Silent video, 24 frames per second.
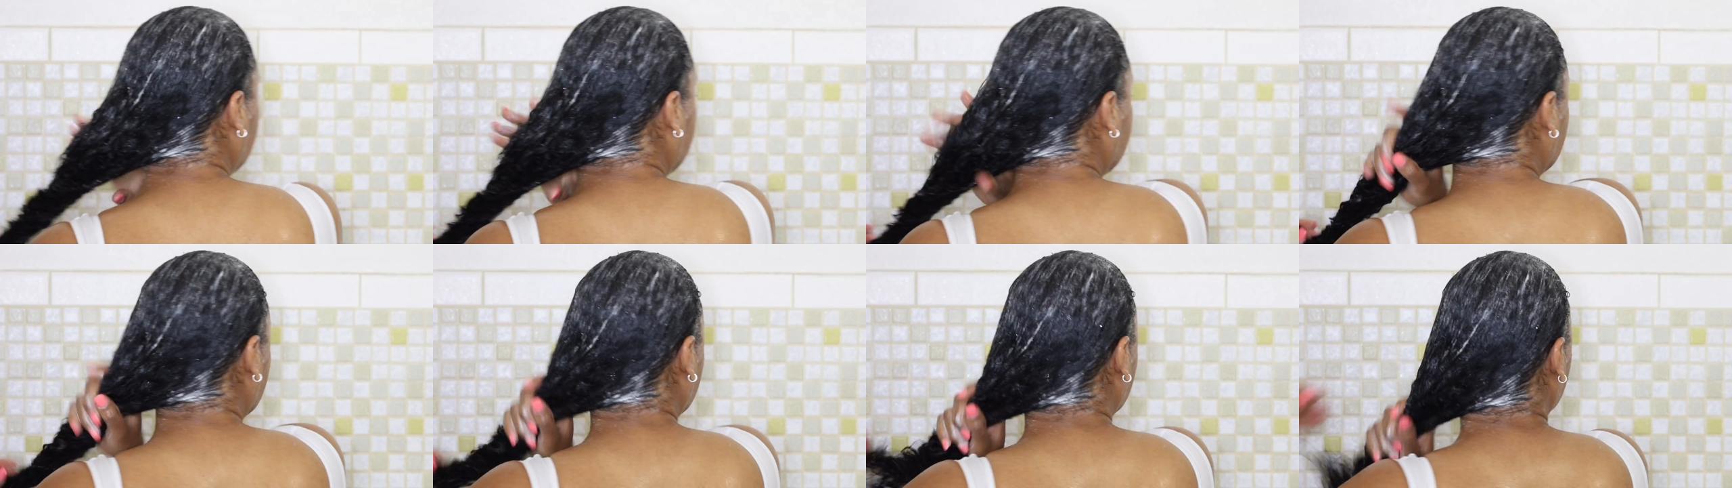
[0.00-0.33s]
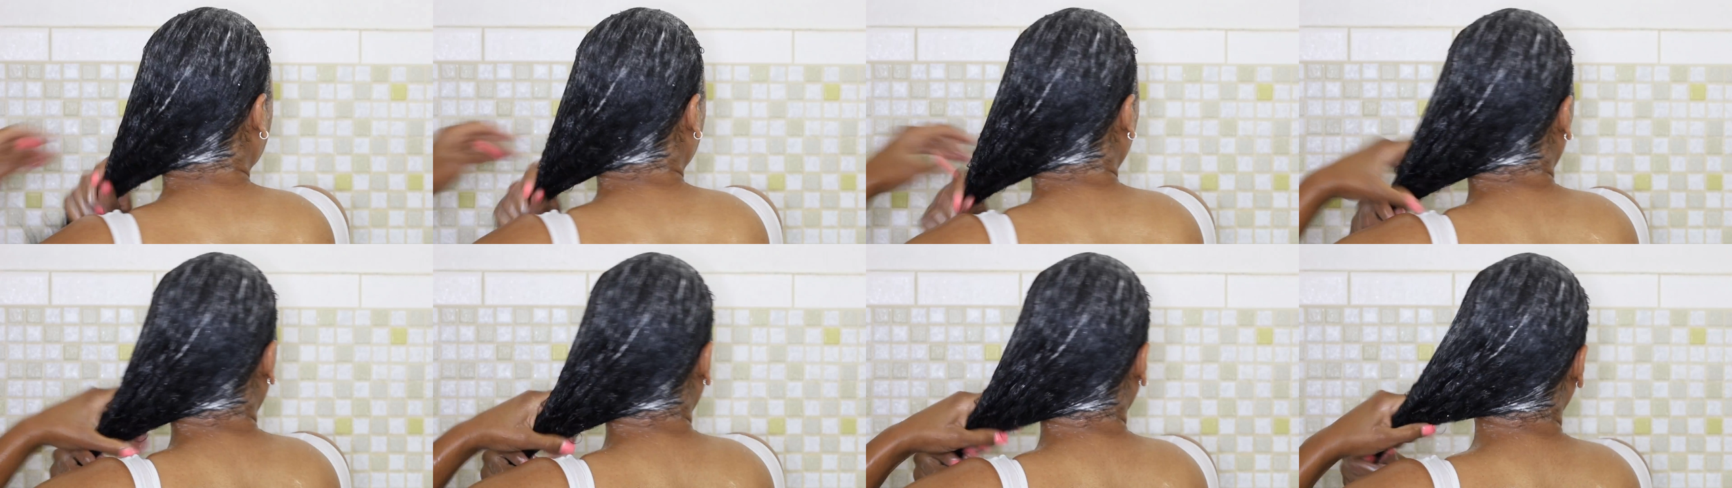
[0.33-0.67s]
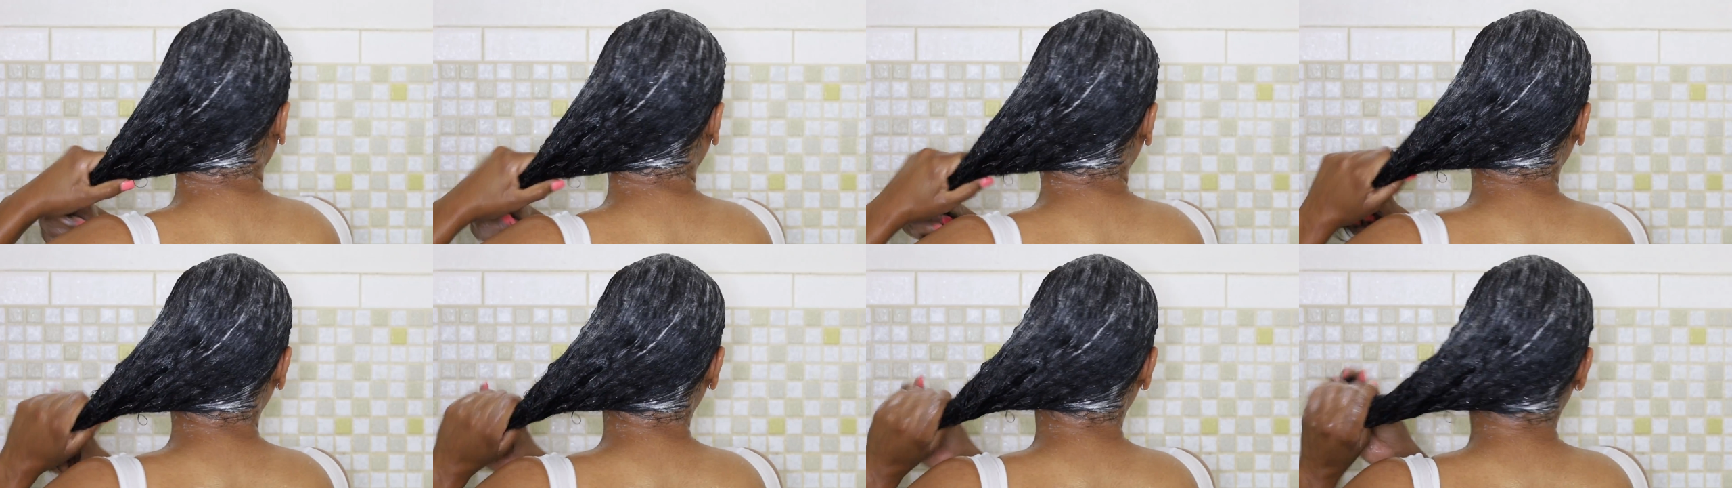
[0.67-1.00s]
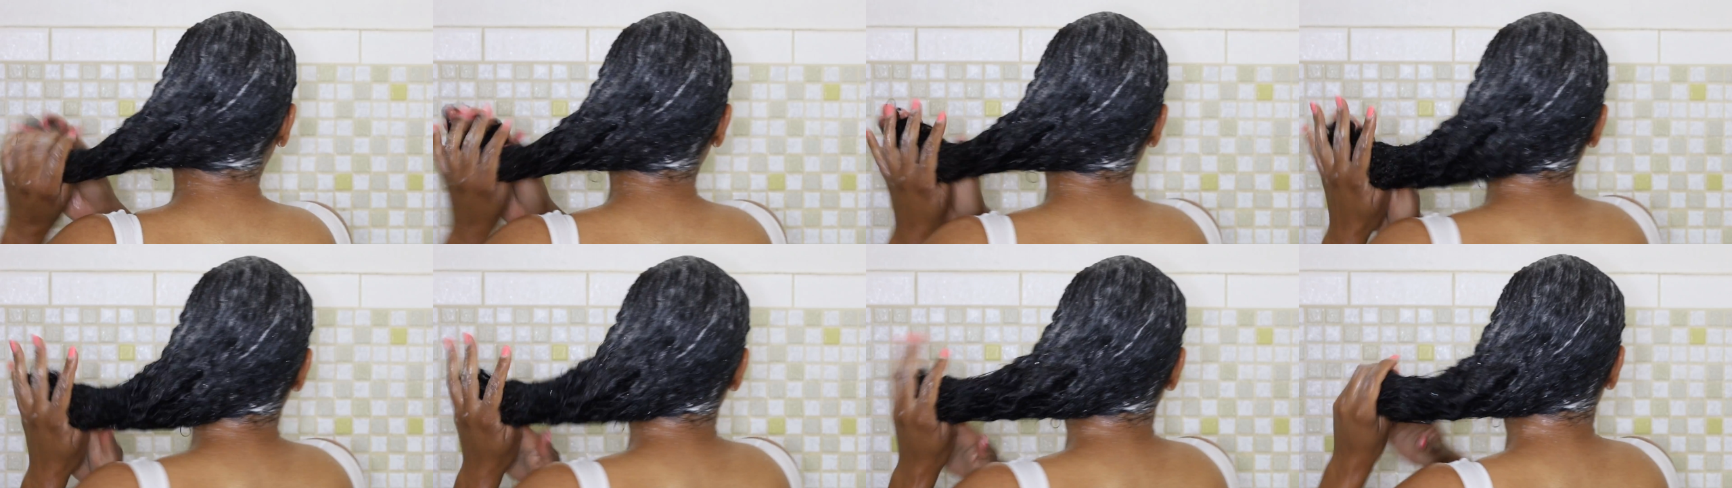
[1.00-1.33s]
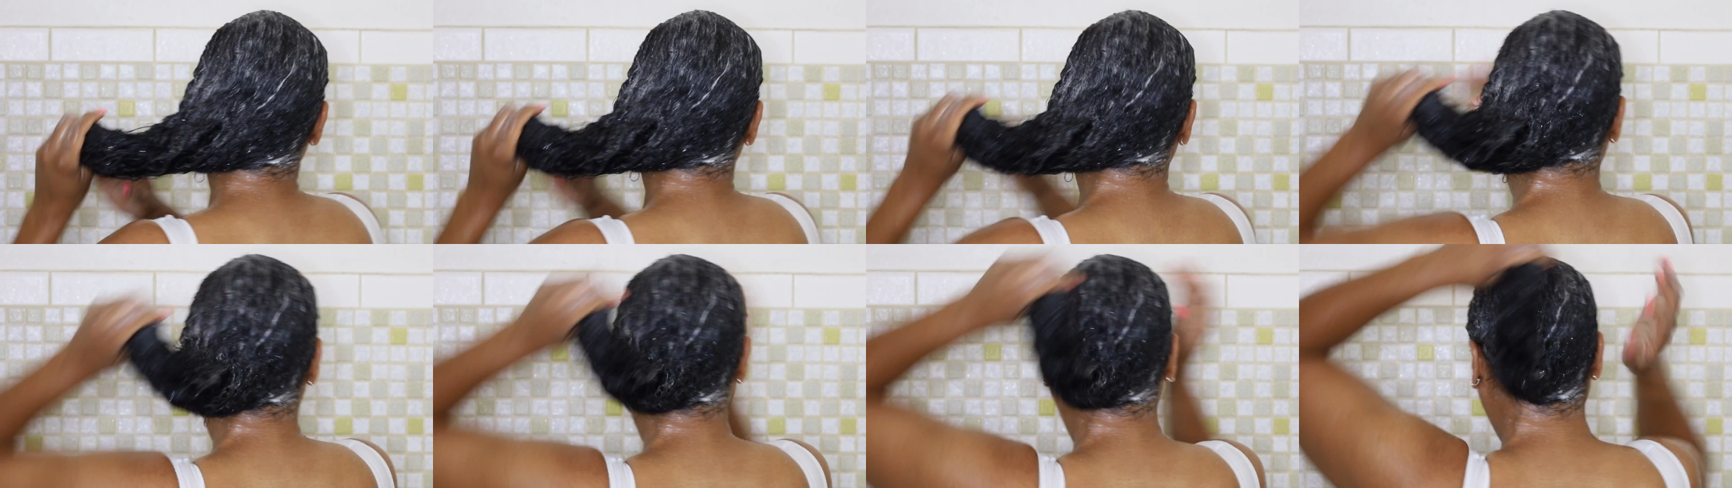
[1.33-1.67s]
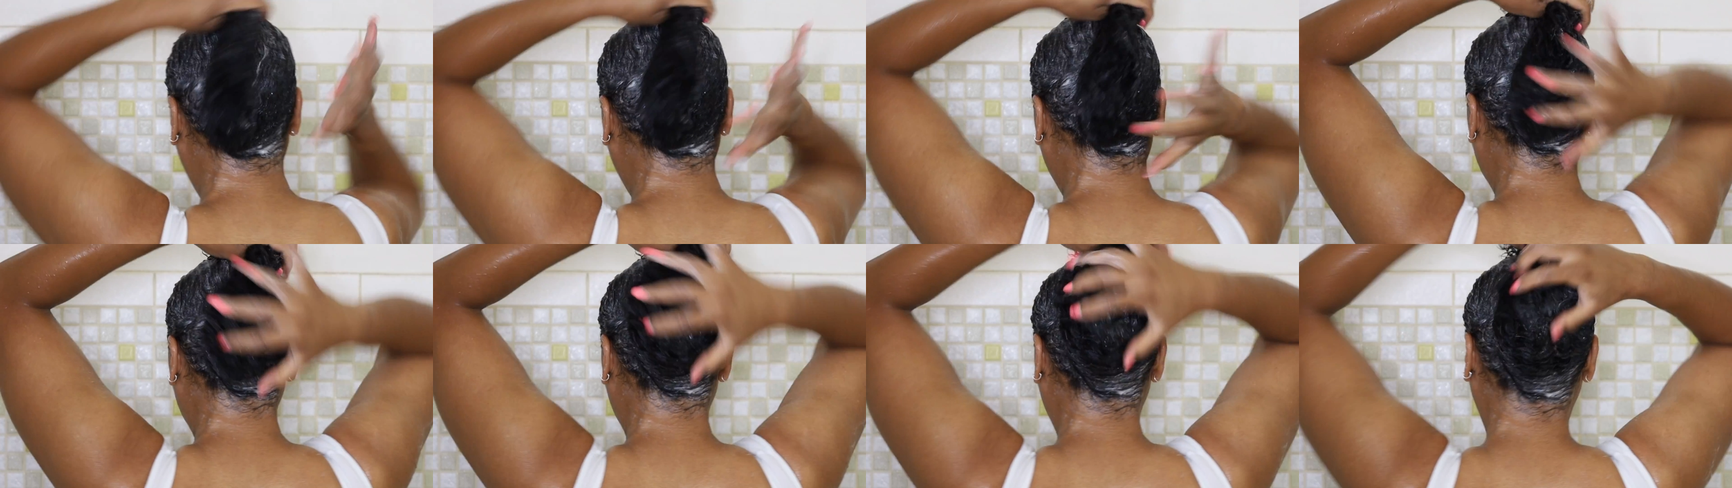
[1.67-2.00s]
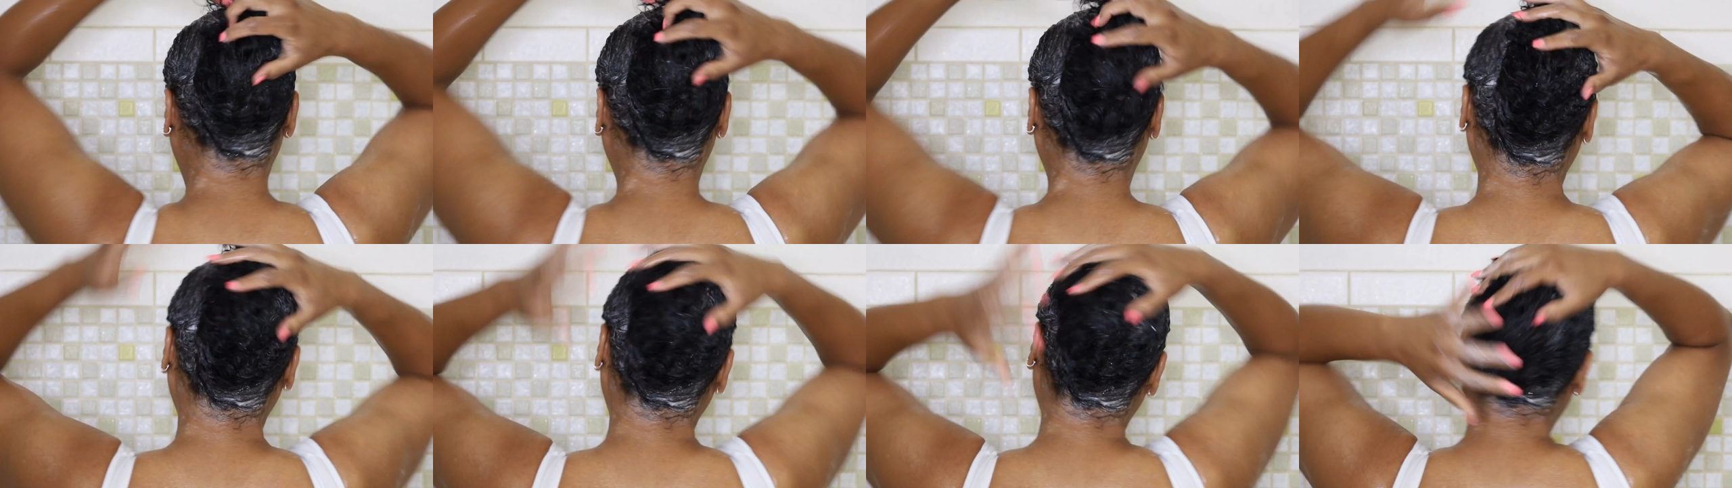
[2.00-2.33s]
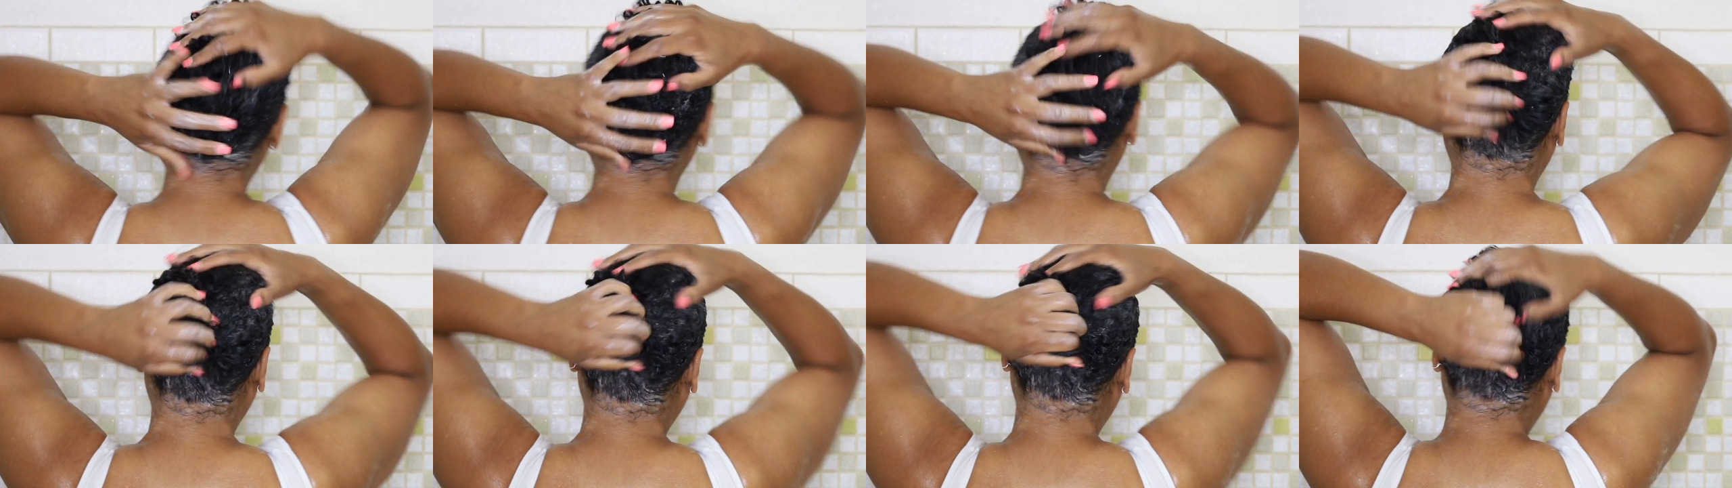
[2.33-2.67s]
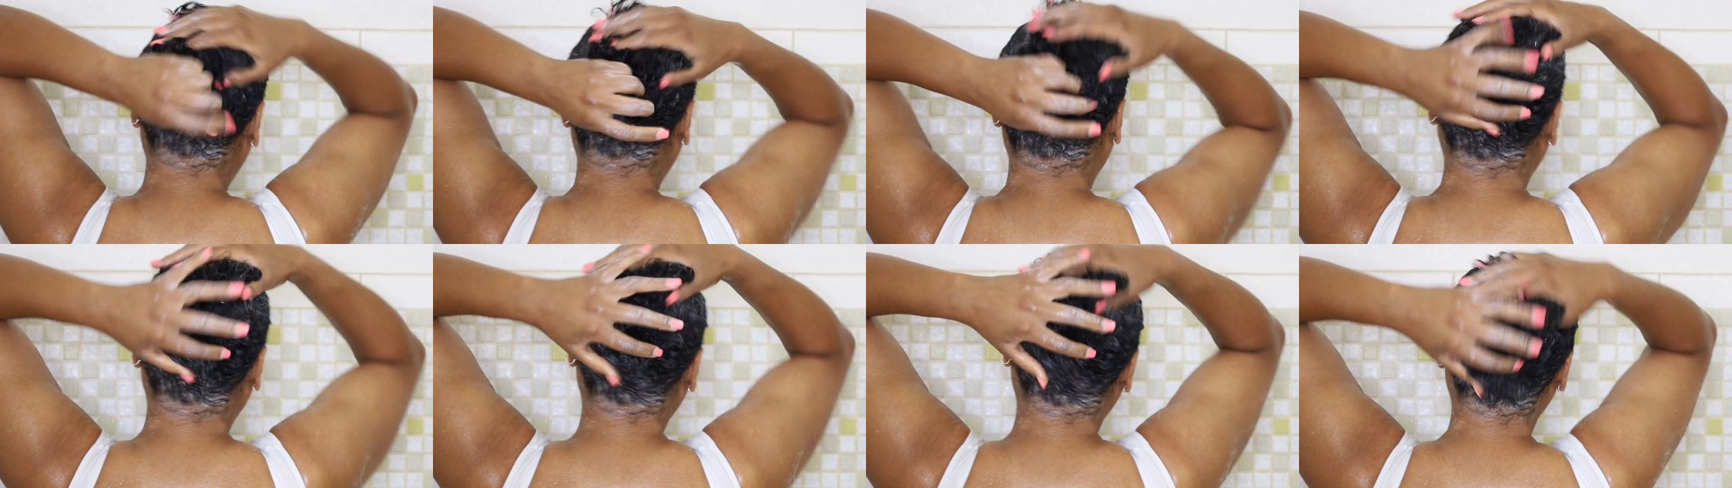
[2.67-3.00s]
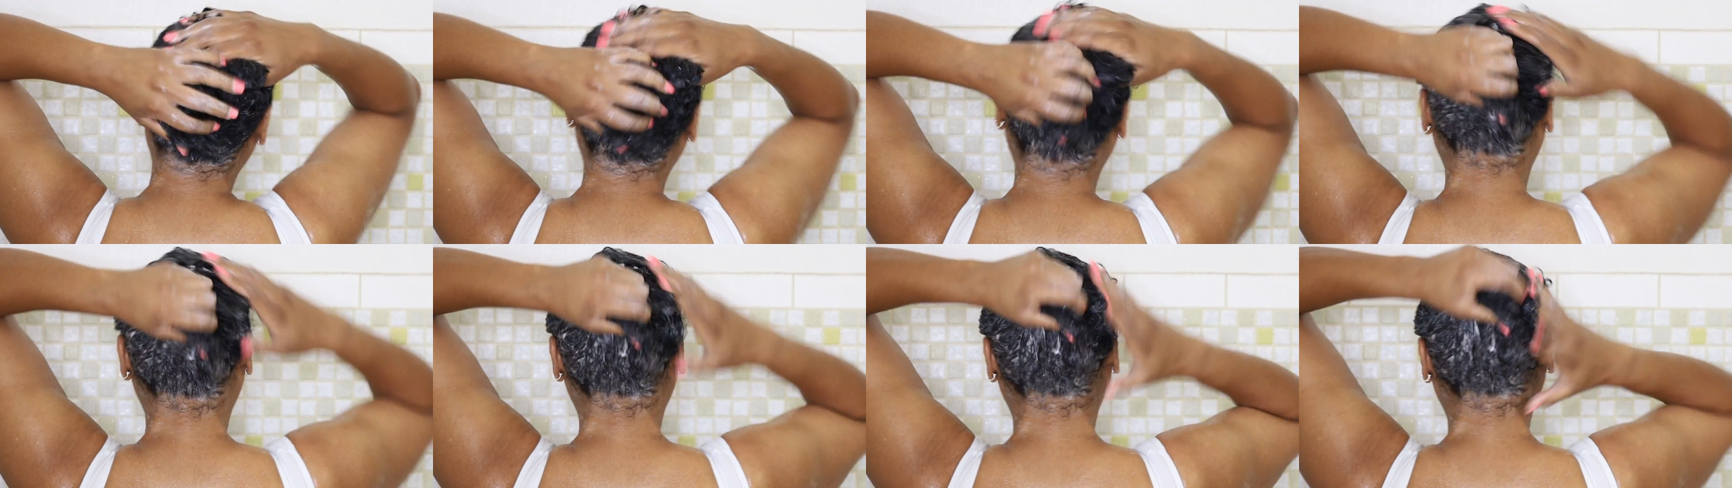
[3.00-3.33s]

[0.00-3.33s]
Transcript: [unreadable: no face in view]